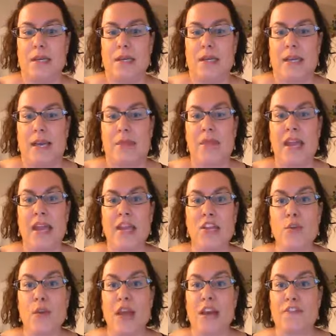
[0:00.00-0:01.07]
And then
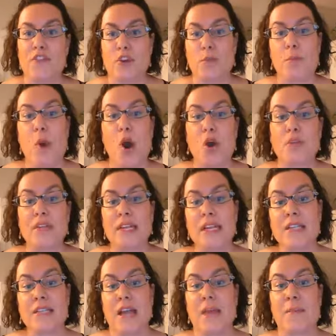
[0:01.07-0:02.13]
you have your
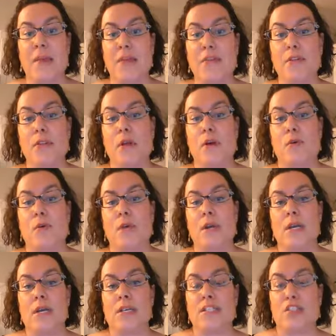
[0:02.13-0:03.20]

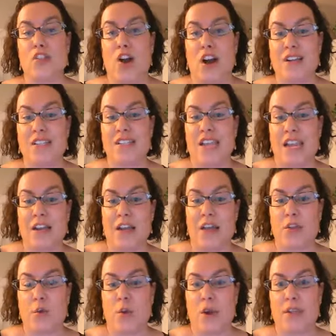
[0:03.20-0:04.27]
polydimethylsiloxane,
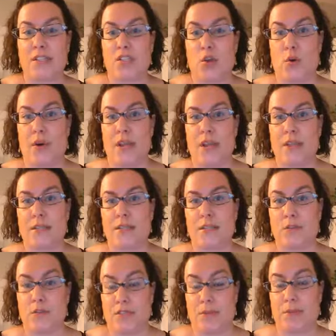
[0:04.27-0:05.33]
otherwise known
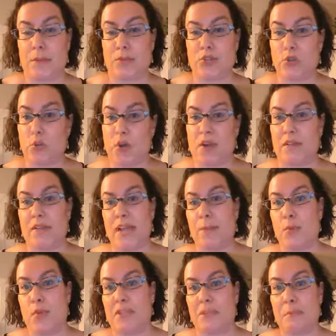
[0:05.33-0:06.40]
as, or sometimes shown on a
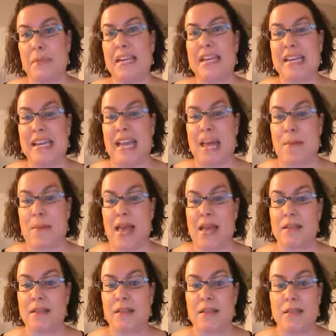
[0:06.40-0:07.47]
label as
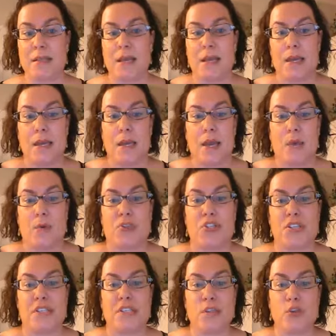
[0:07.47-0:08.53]
PDMS, which
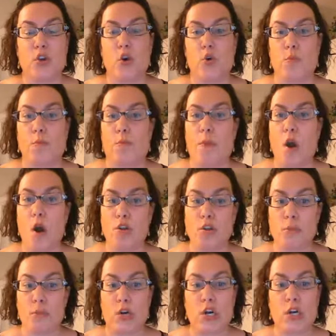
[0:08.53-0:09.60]
is silicone
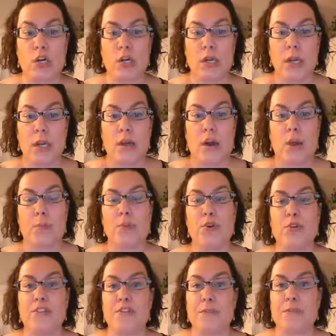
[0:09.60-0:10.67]
polymer, are
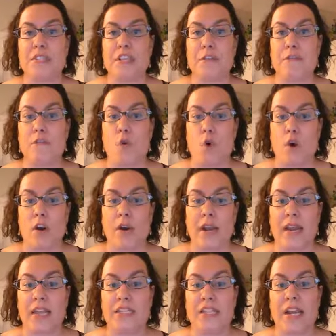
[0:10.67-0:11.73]
produced from D4
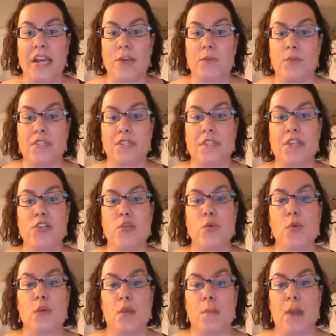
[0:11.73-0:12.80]
and contain
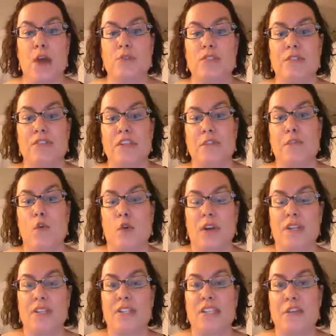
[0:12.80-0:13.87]
residual amounts of D4
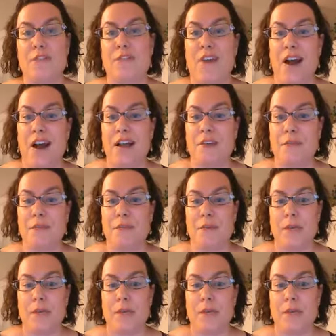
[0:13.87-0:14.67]
and D5.